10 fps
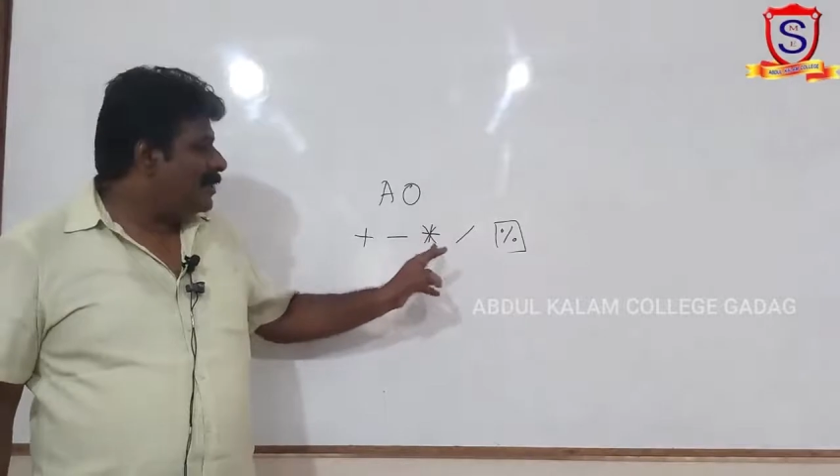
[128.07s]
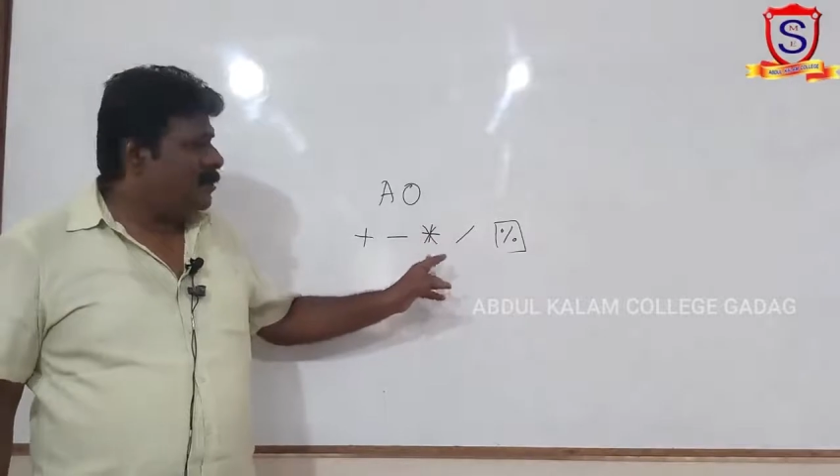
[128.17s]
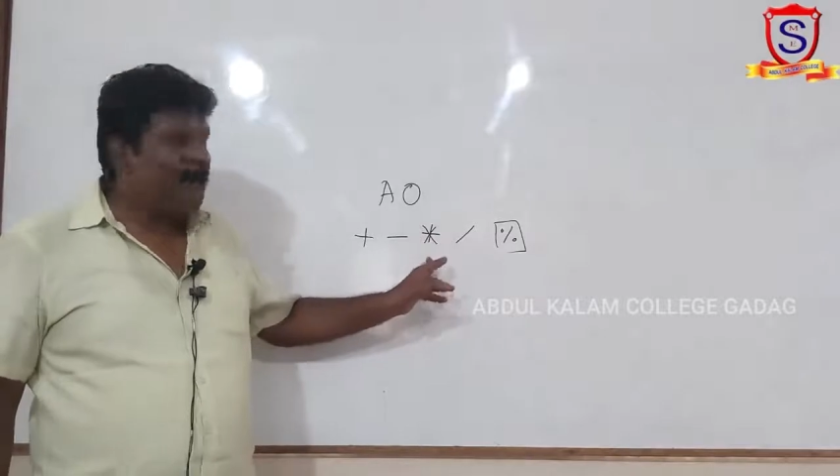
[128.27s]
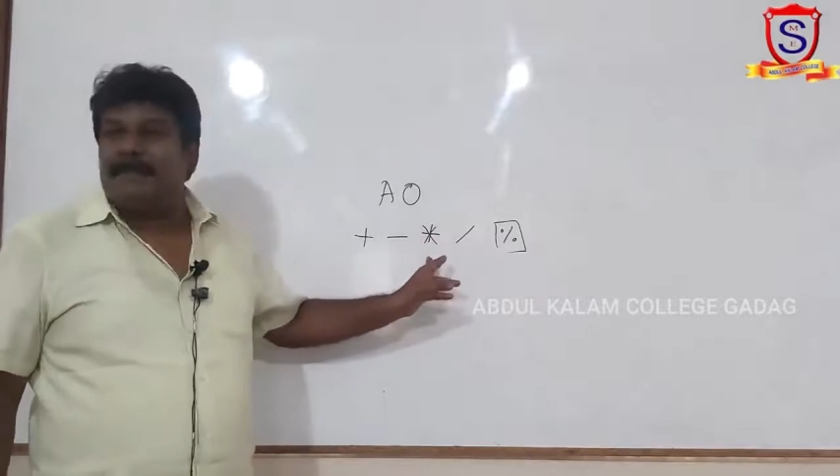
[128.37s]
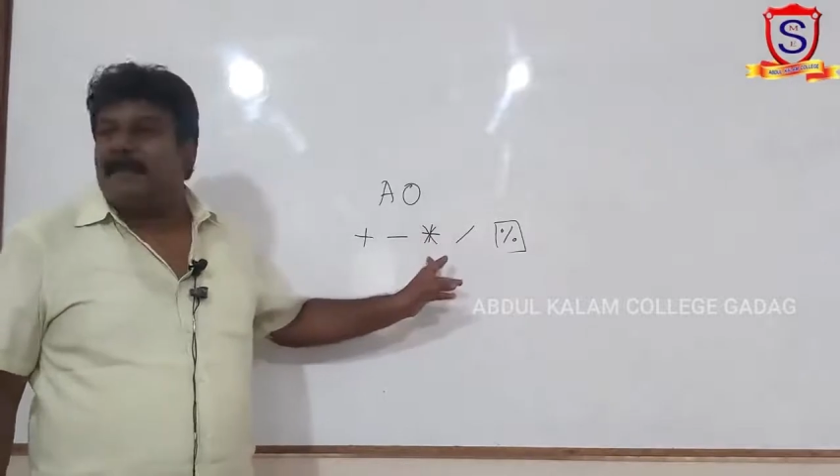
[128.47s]

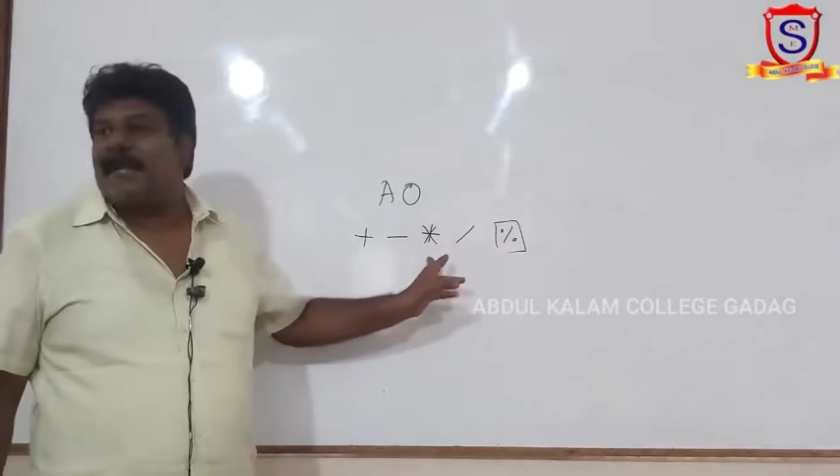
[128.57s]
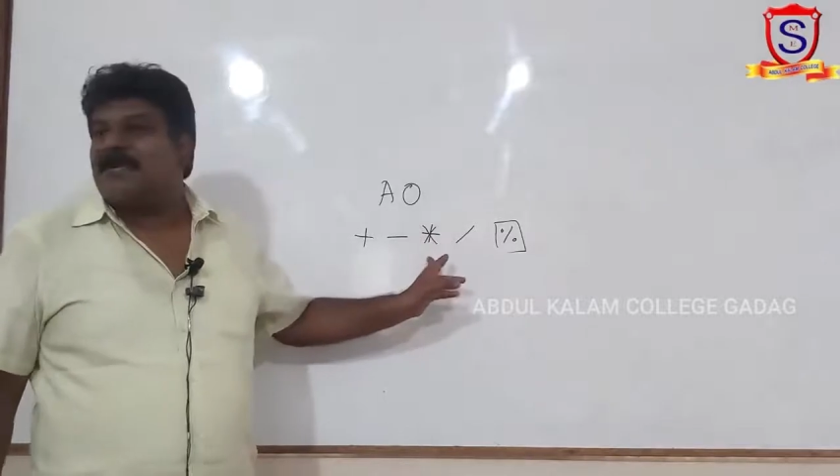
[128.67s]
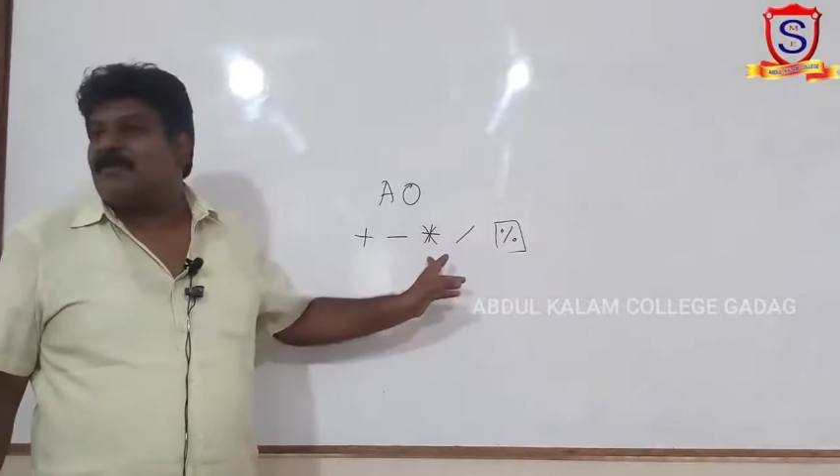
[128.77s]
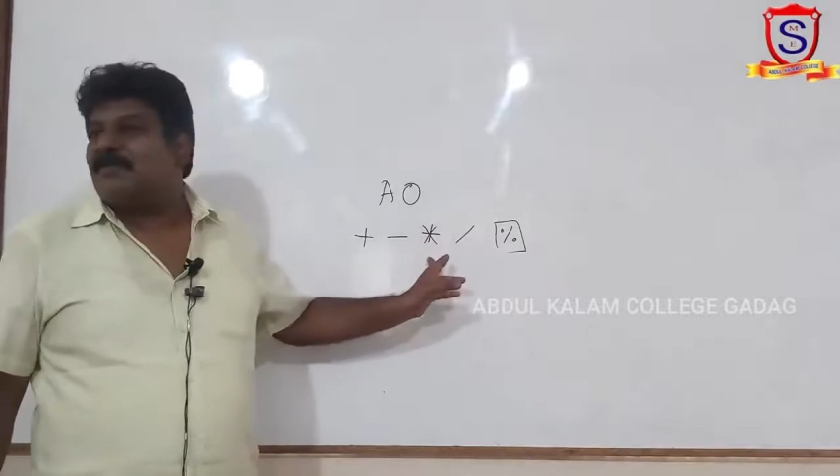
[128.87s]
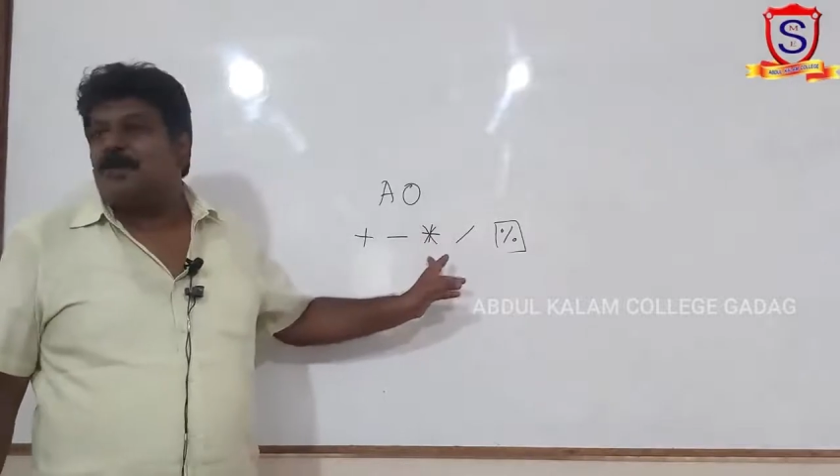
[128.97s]

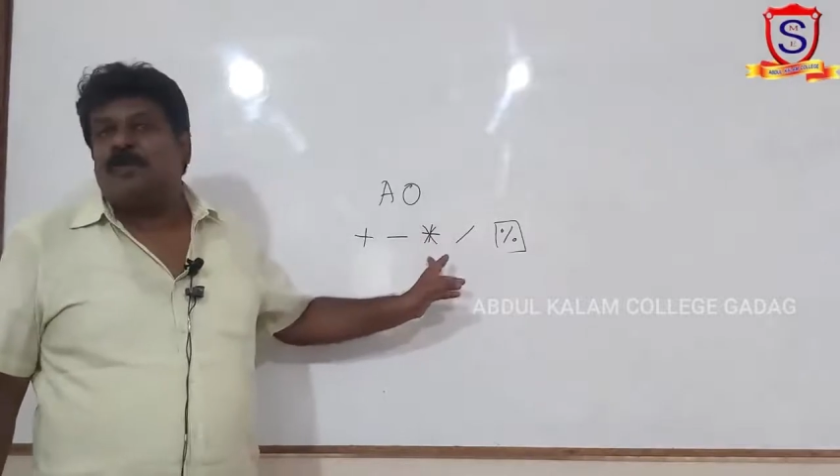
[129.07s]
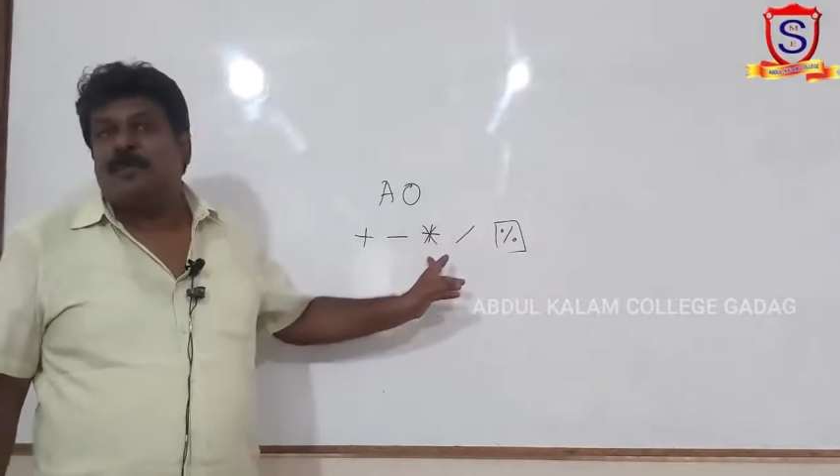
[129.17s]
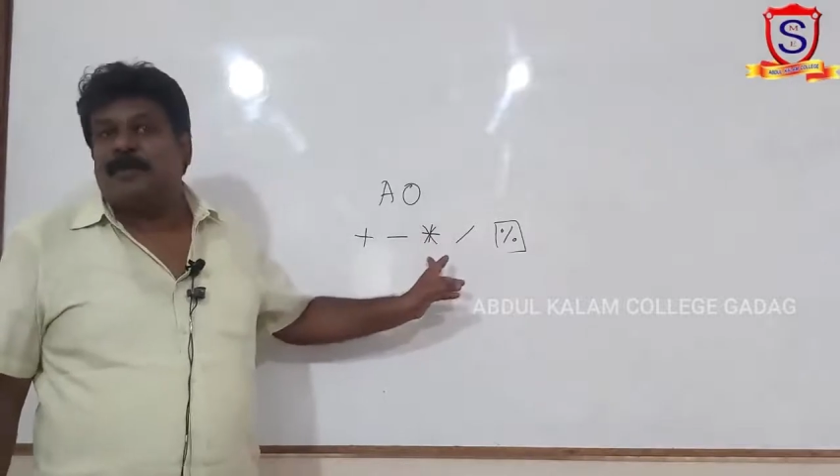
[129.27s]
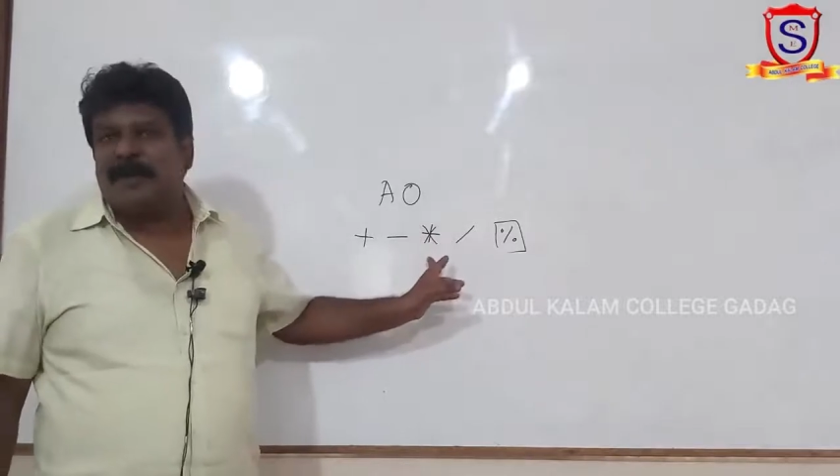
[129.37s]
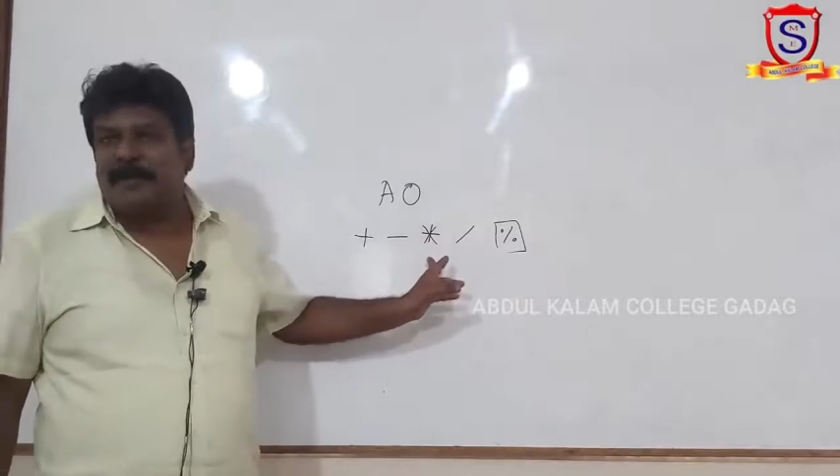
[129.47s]
Multiplication will do
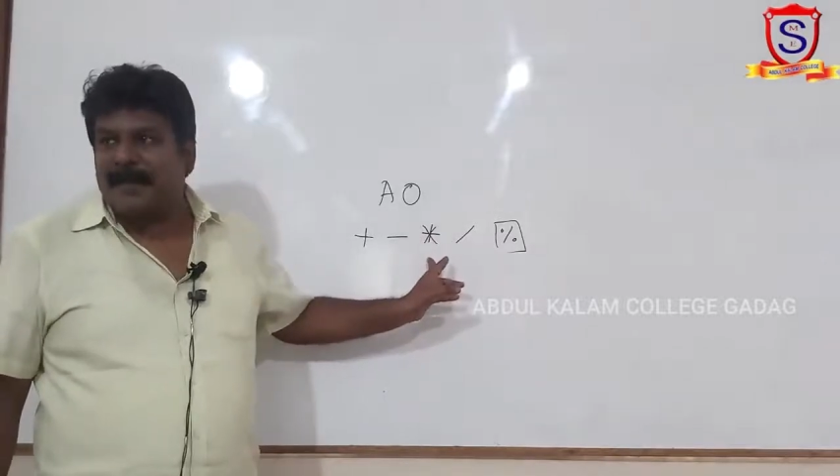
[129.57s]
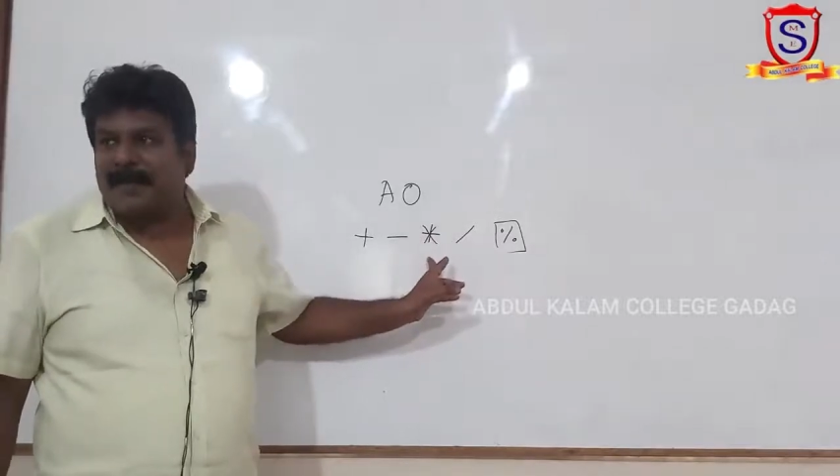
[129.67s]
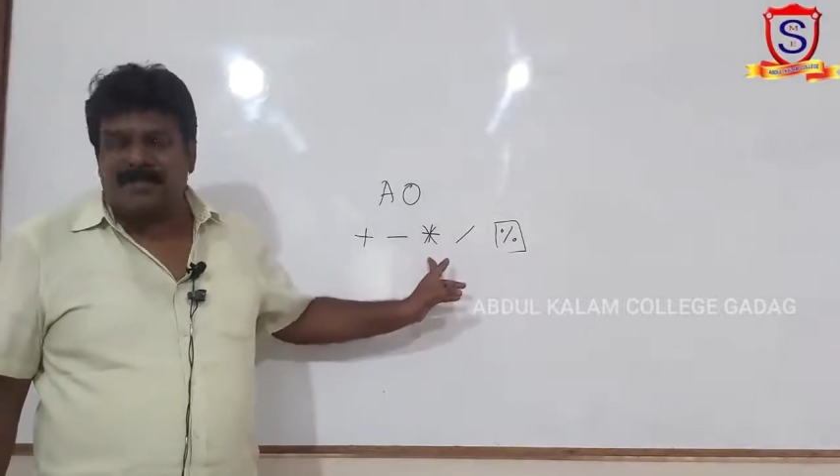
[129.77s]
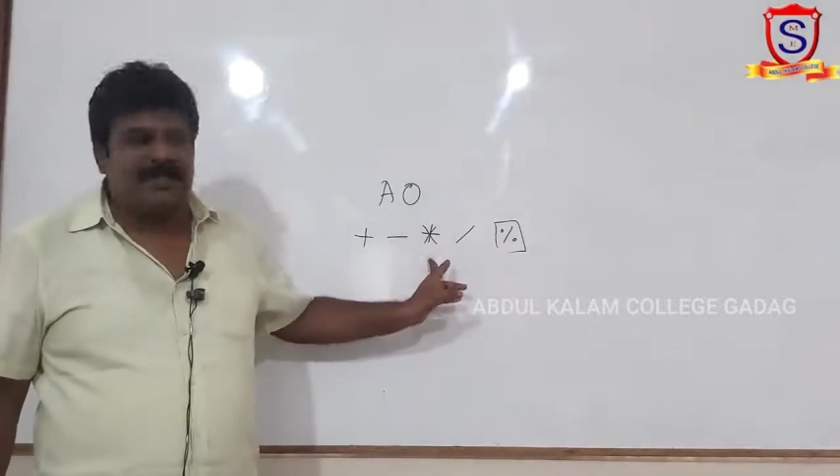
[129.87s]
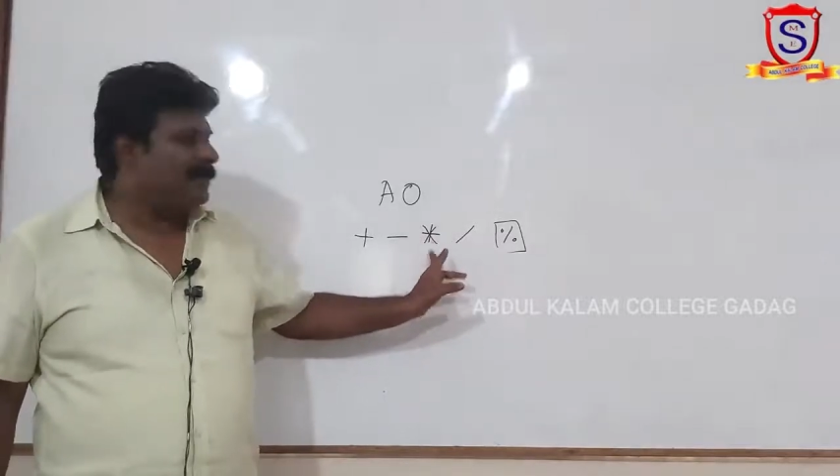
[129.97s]
the
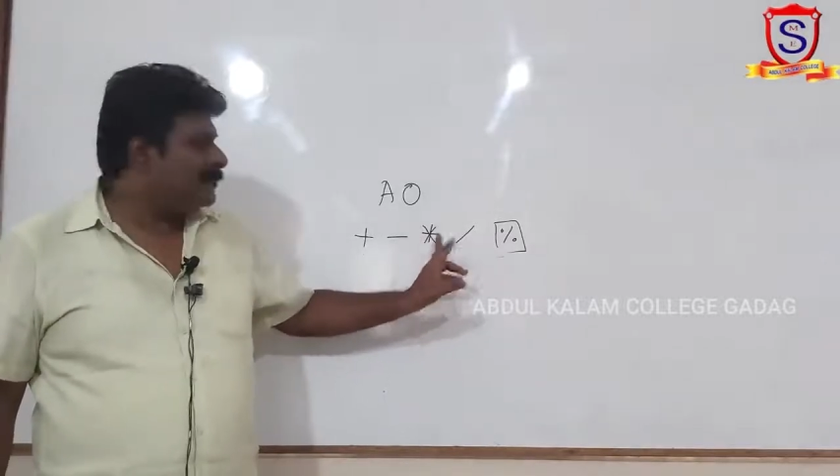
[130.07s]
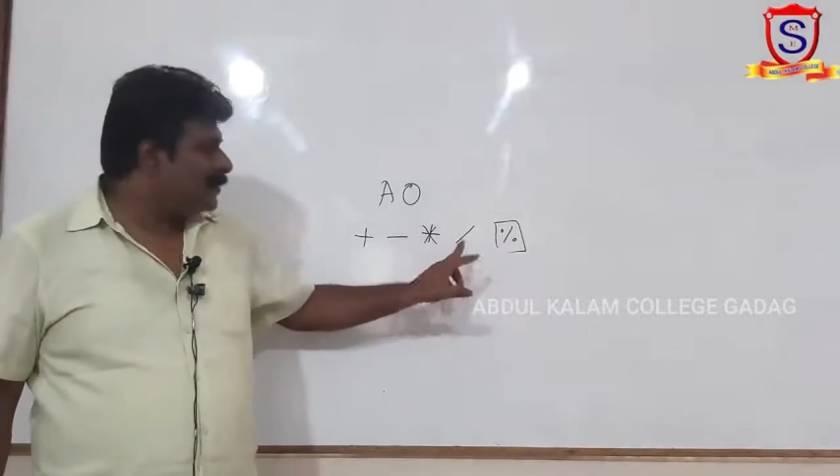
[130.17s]
multiplication.